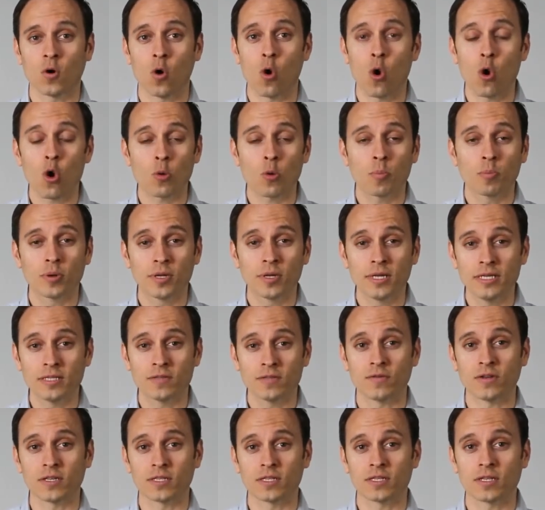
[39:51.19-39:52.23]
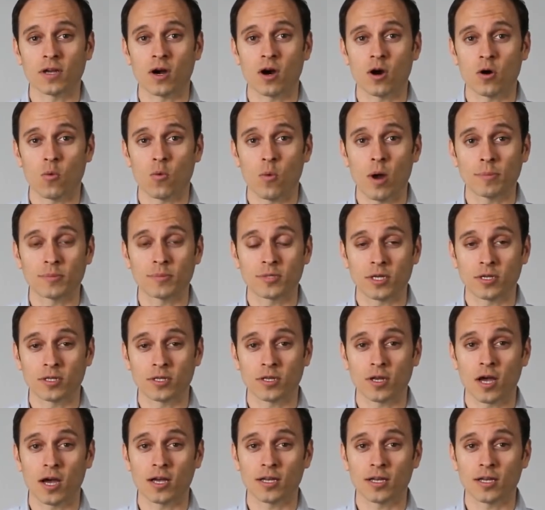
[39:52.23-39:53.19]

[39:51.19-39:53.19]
or please visit our website